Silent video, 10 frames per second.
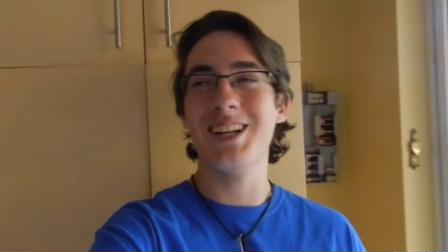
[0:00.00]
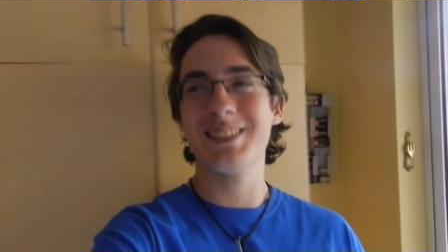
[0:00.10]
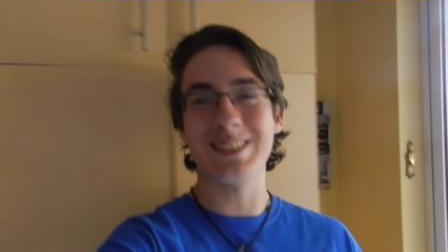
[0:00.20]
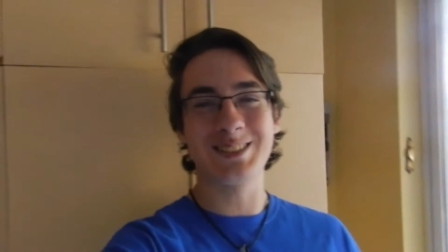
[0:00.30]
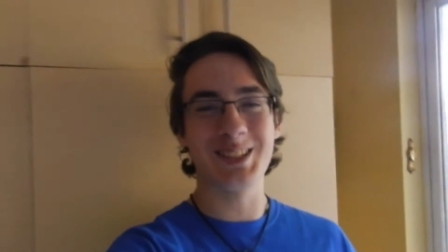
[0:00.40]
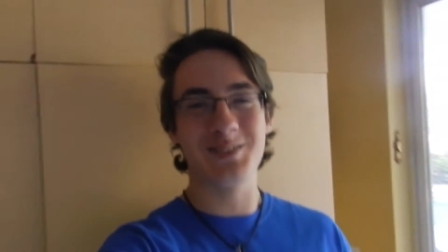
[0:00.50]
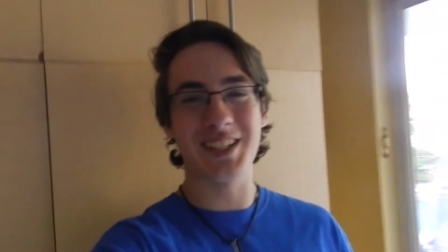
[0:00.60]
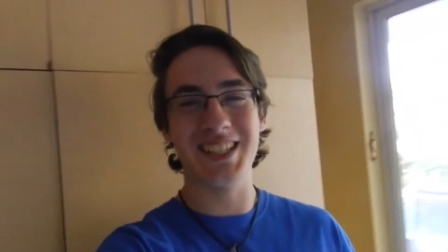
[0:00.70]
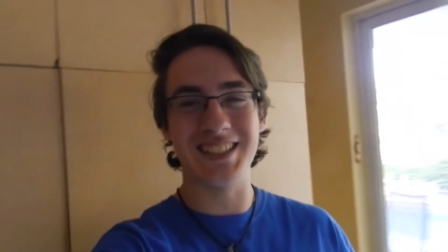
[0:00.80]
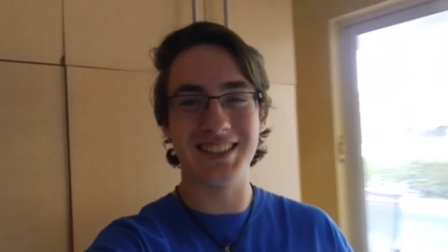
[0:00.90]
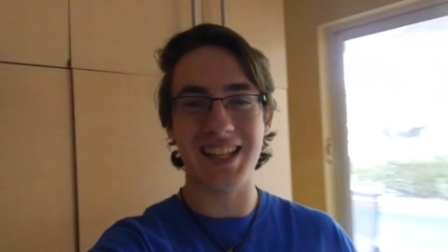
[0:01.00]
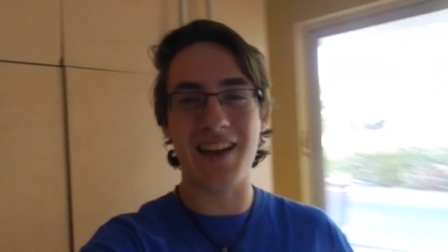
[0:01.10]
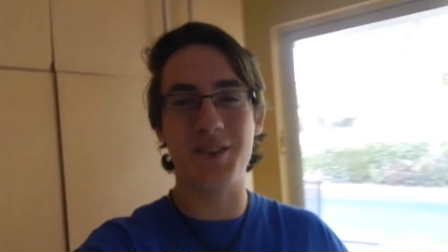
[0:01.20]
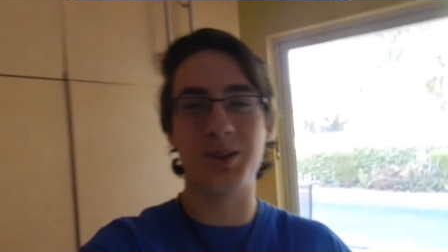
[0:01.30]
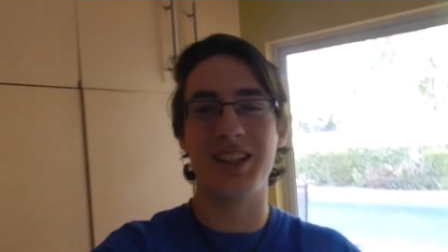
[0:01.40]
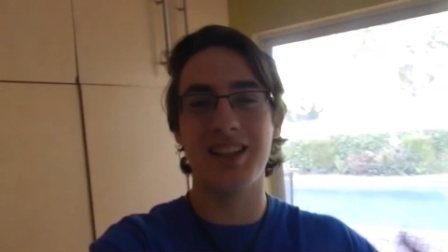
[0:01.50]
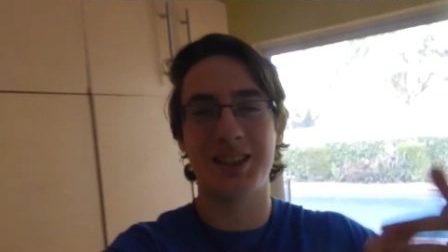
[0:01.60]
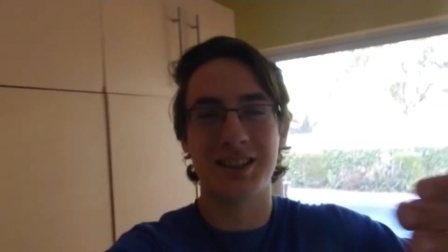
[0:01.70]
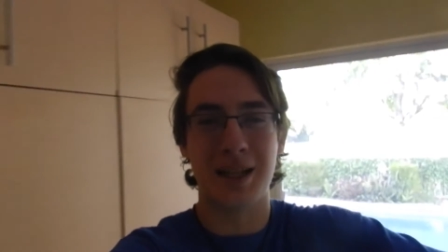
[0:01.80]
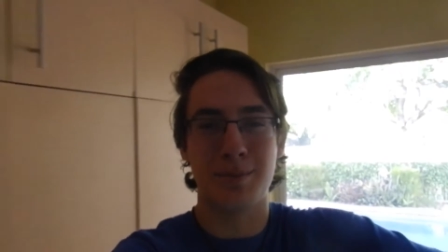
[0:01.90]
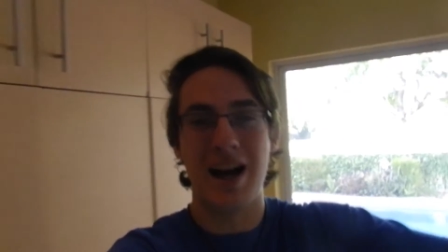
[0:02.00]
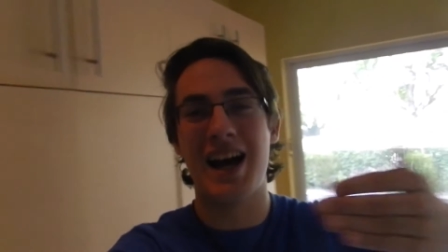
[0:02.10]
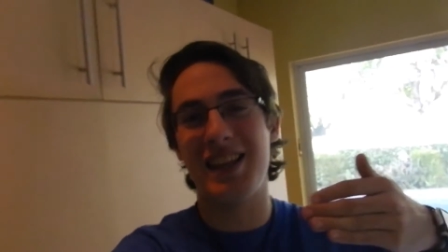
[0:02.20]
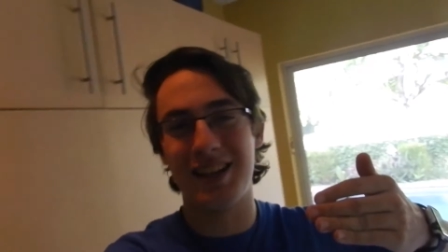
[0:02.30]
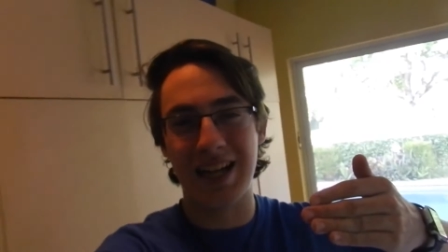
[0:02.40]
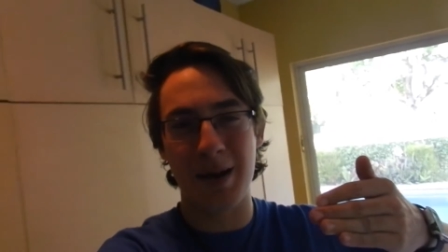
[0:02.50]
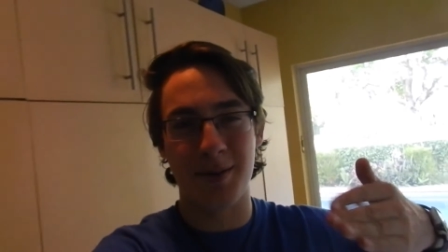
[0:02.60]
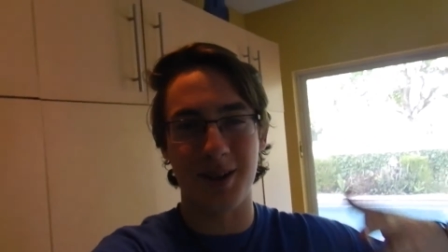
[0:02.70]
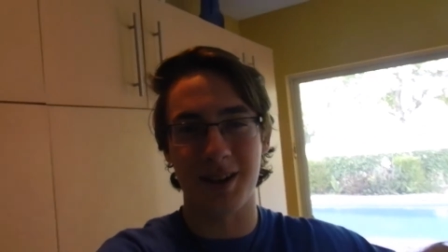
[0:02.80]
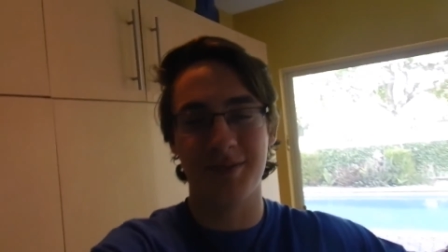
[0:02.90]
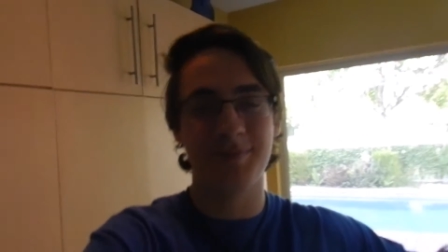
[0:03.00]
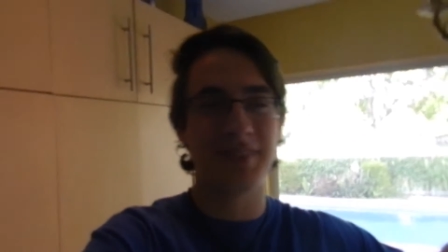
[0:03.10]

So it's really funny to see everyone just like behind the cop car.